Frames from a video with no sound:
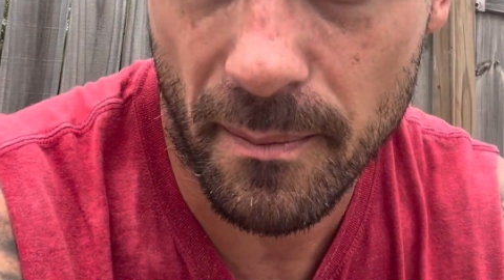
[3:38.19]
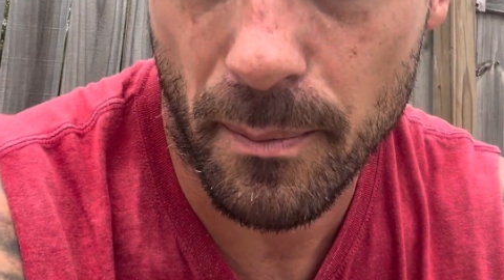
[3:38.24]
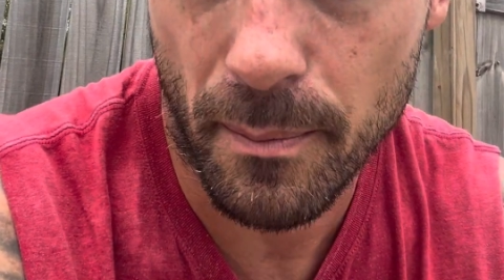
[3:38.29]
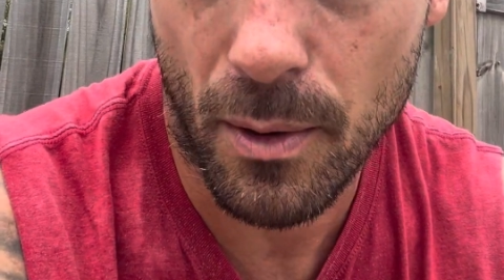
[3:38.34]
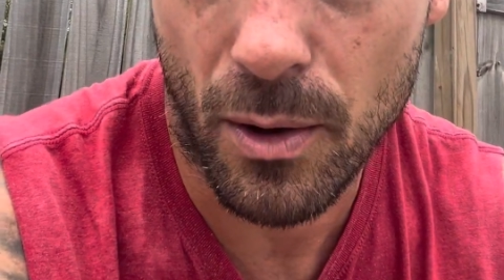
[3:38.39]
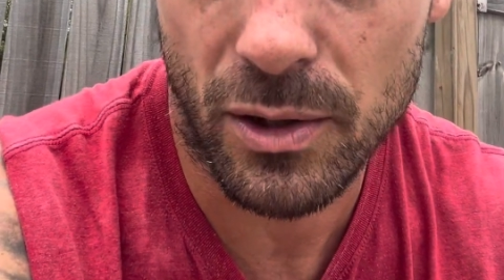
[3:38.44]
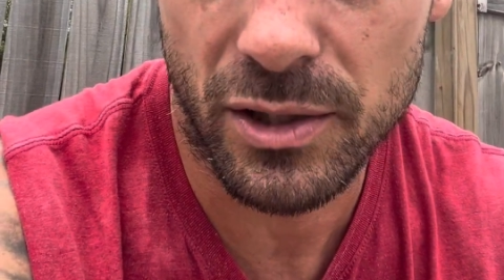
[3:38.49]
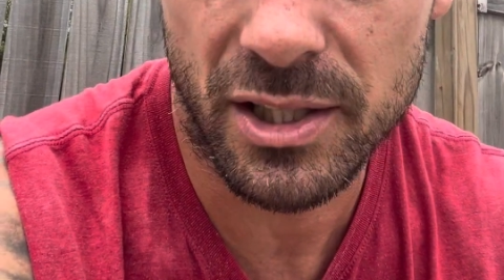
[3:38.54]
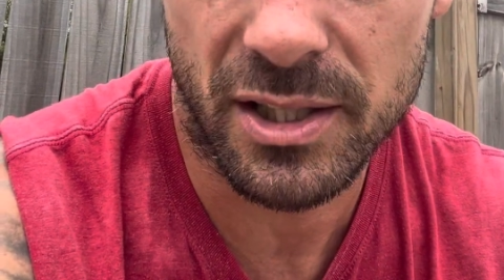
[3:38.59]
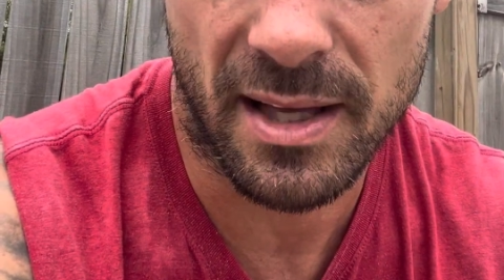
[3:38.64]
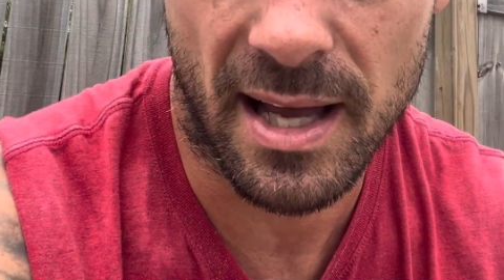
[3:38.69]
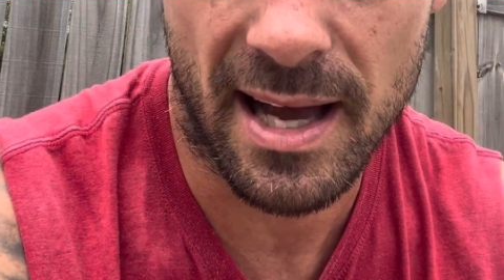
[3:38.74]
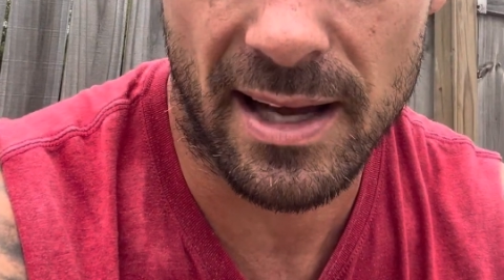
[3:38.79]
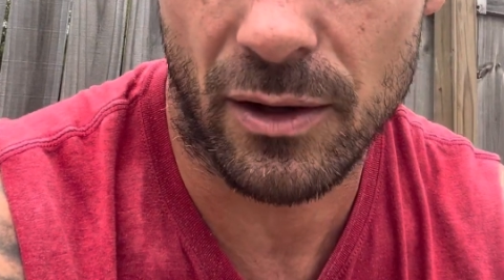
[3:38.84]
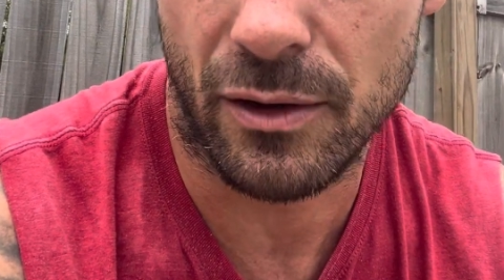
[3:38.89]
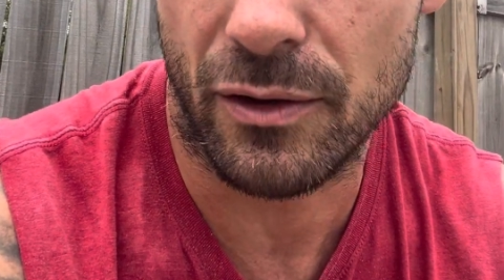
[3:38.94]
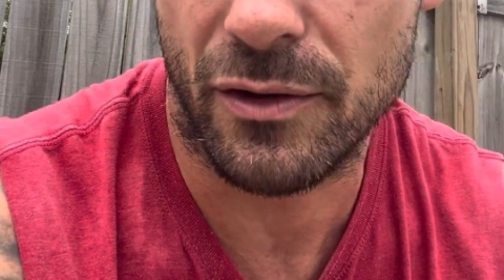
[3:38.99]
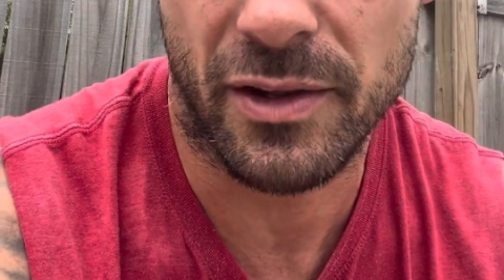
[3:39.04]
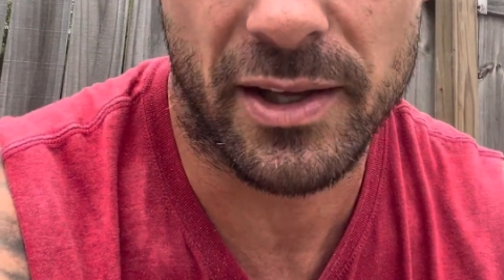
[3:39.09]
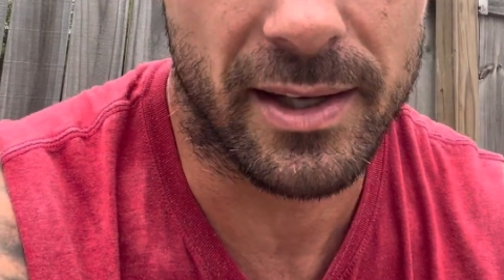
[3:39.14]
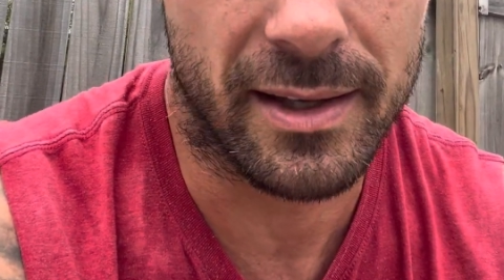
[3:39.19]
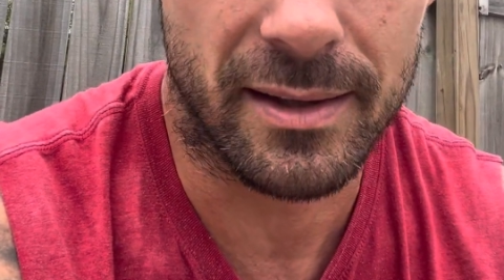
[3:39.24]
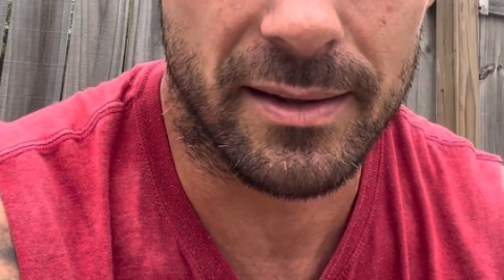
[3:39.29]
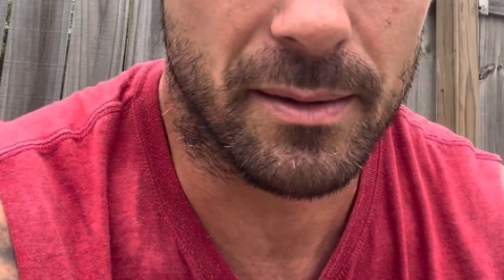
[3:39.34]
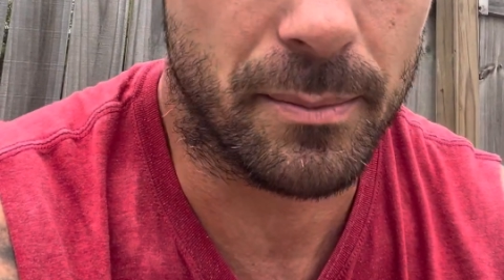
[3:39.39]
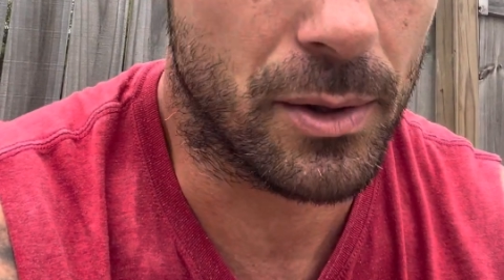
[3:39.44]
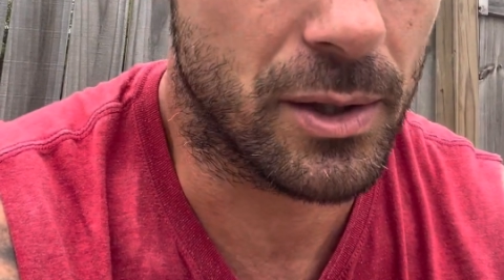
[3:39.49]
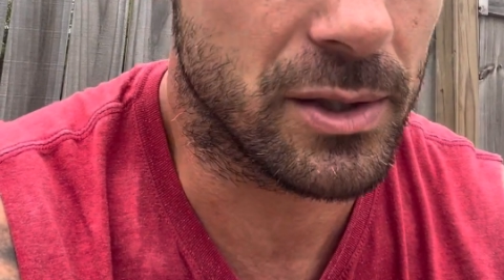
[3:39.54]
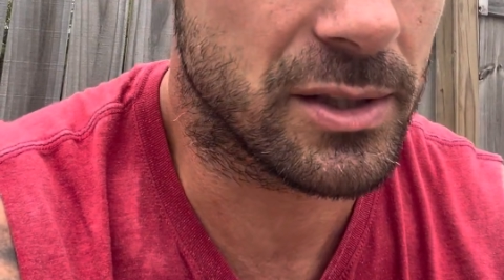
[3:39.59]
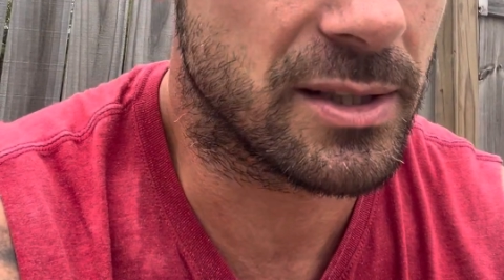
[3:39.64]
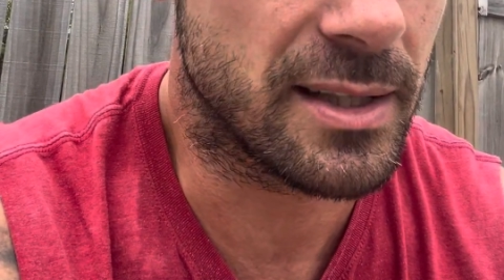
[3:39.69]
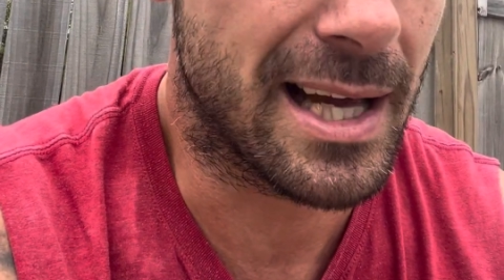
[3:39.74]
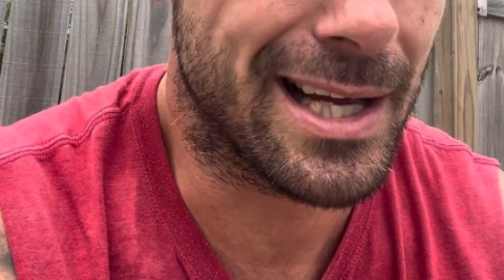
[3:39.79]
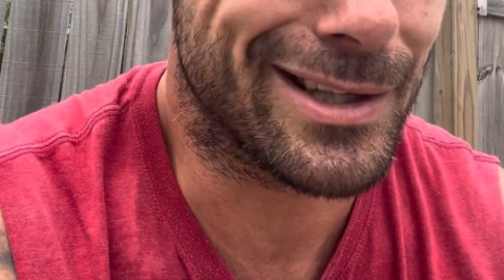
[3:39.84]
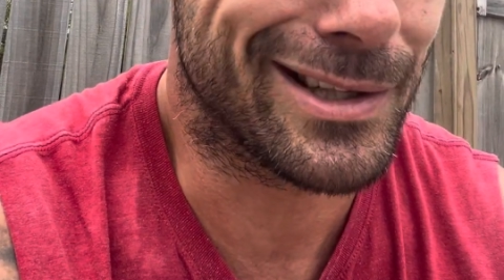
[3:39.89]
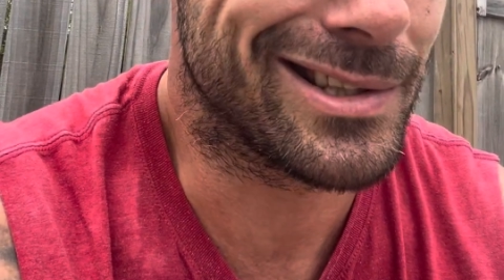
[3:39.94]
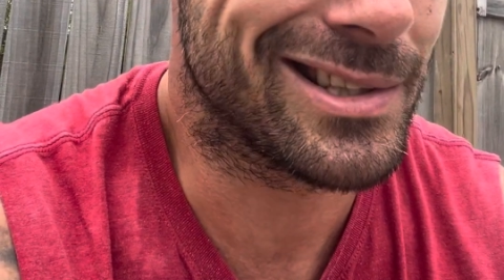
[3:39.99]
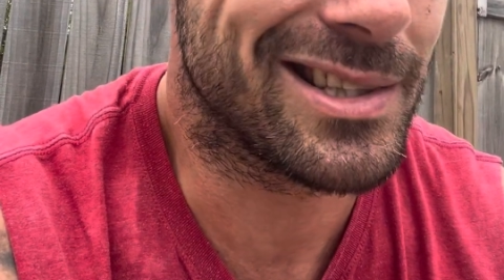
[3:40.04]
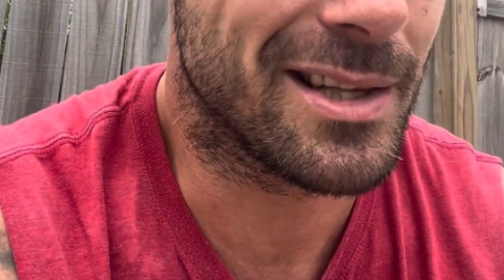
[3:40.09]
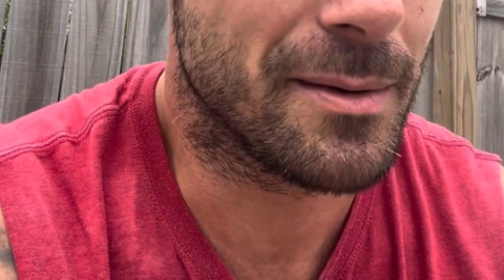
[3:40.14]
ball snatch, or the, uh, the ball
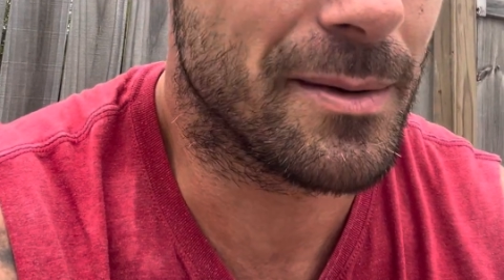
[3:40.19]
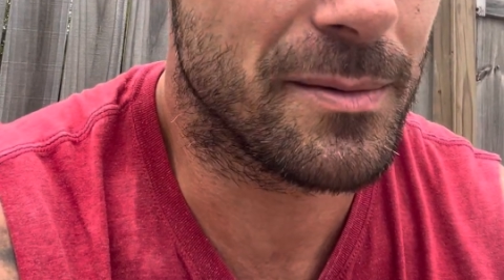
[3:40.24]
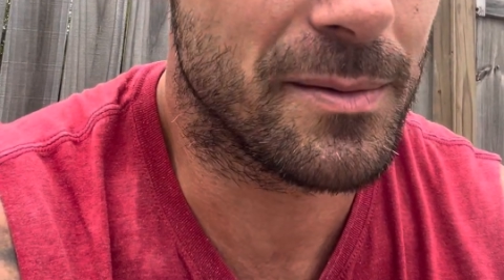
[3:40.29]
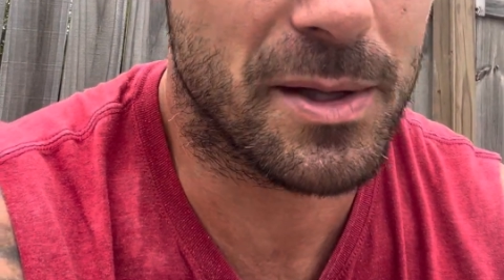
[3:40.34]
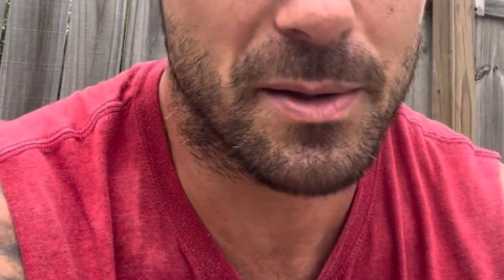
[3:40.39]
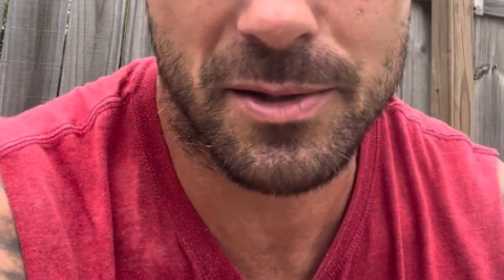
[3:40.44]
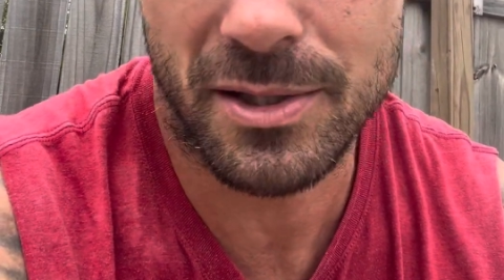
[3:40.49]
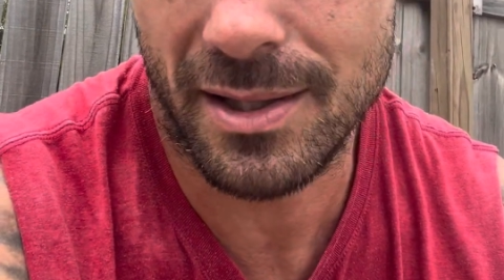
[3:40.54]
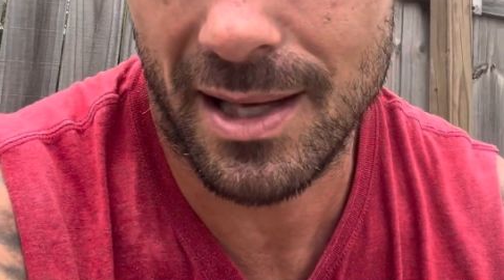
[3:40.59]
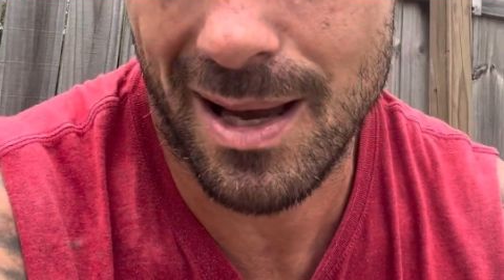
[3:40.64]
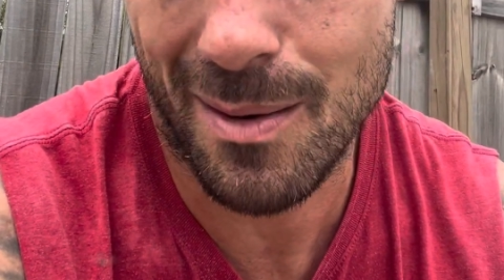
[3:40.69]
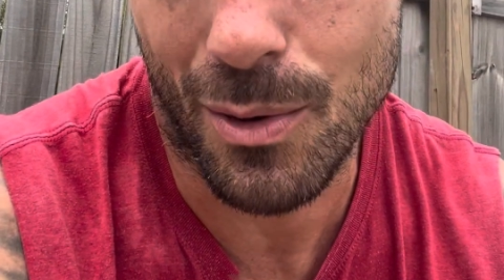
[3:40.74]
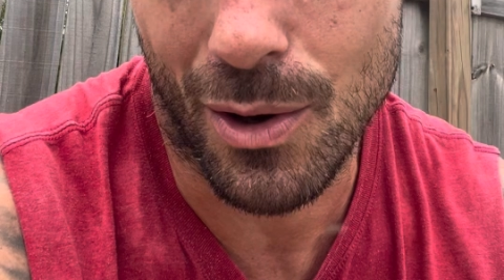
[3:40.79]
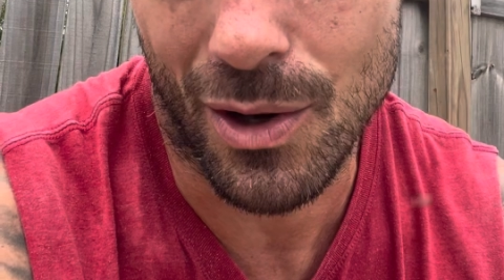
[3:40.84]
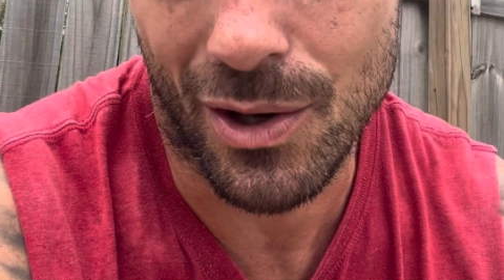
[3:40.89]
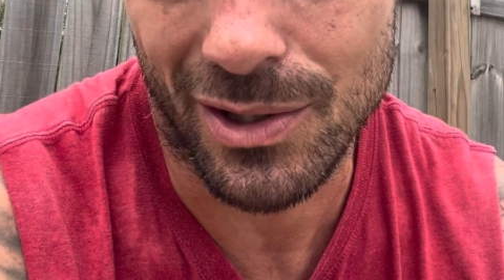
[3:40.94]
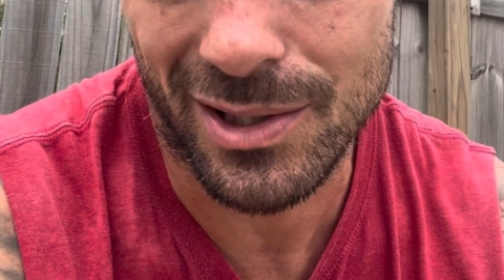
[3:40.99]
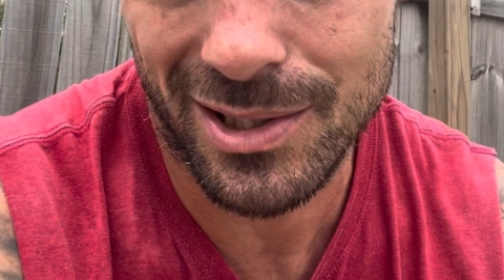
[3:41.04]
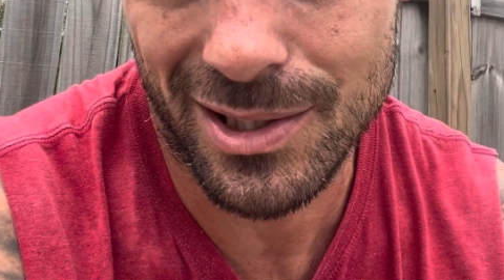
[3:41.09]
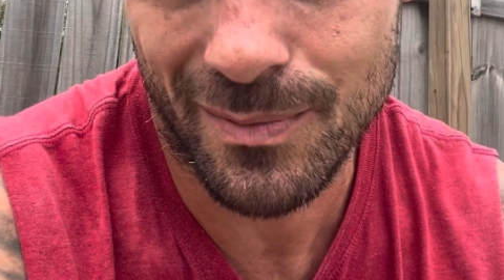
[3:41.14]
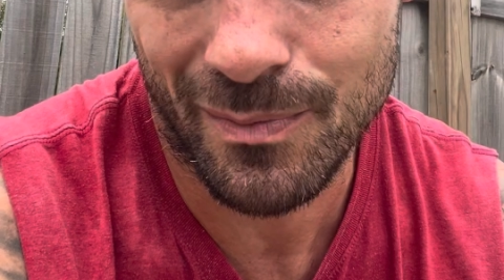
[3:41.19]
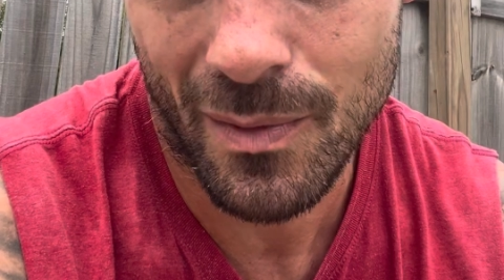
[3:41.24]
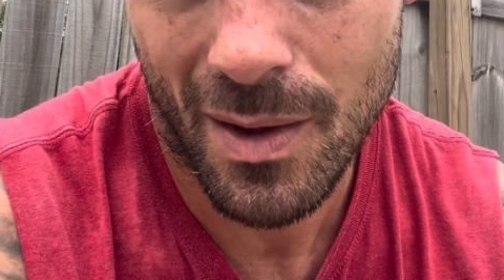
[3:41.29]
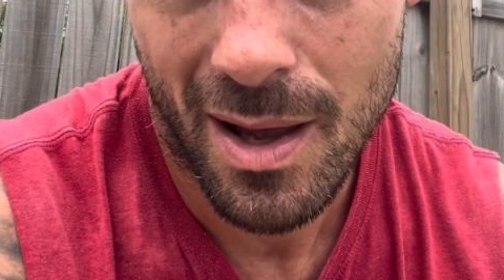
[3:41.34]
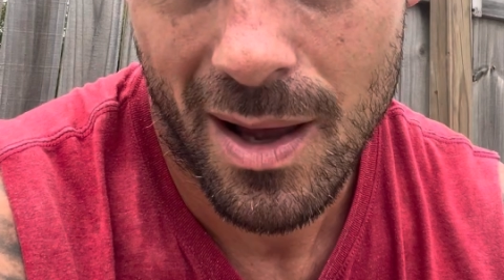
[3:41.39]
snatches, the, the slam balls,